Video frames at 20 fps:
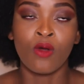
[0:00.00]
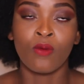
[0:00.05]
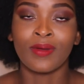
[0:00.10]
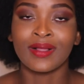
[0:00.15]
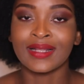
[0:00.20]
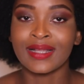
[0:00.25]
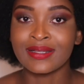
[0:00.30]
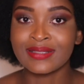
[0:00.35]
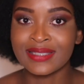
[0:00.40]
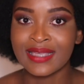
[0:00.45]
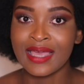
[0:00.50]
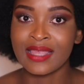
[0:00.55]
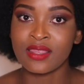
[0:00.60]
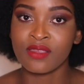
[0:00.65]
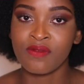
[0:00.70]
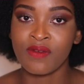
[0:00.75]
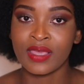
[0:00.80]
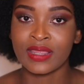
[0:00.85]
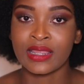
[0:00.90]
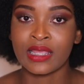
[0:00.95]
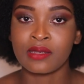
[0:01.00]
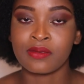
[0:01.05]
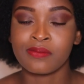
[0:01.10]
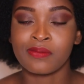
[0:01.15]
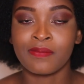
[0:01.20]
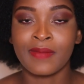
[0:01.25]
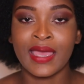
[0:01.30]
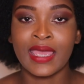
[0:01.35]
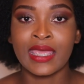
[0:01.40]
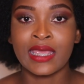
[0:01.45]
Well, outside the fact
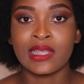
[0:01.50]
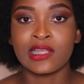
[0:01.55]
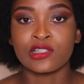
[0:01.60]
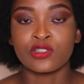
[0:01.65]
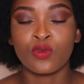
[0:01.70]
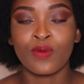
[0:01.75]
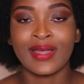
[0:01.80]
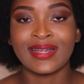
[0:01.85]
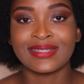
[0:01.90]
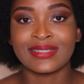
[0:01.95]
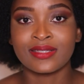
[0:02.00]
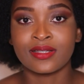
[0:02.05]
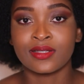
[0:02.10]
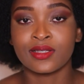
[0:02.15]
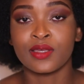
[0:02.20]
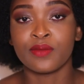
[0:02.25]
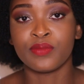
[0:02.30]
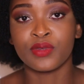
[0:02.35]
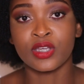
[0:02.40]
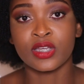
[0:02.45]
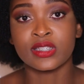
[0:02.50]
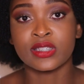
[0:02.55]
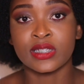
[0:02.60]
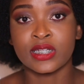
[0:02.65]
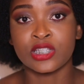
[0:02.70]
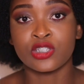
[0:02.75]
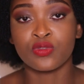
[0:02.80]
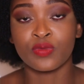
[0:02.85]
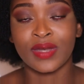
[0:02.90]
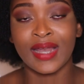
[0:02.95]
that my hair is quite silky because it
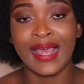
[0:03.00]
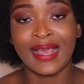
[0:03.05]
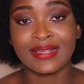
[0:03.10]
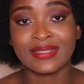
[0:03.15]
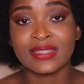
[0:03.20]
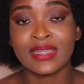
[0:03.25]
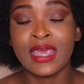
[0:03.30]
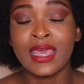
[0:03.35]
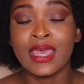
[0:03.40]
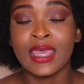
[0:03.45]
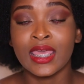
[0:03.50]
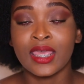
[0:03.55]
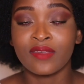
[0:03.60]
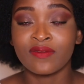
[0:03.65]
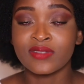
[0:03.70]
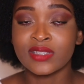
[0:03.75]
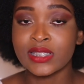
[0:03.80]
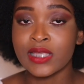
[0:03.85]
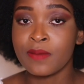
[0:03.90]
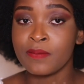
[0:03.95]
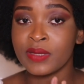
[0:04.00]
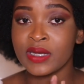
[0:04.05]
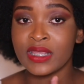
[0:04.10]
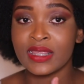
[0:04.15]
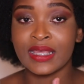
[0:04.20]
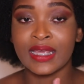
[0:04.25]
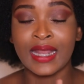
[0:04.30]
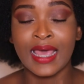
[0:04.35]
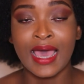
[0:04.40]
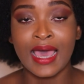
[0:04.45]
is relaxed, even
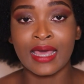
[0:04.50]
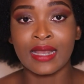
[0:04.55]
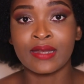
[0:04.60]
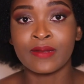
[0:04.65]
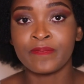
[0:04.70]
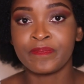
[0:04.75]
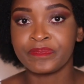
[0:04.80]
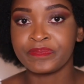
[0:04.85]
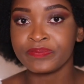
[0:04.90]
somebody that had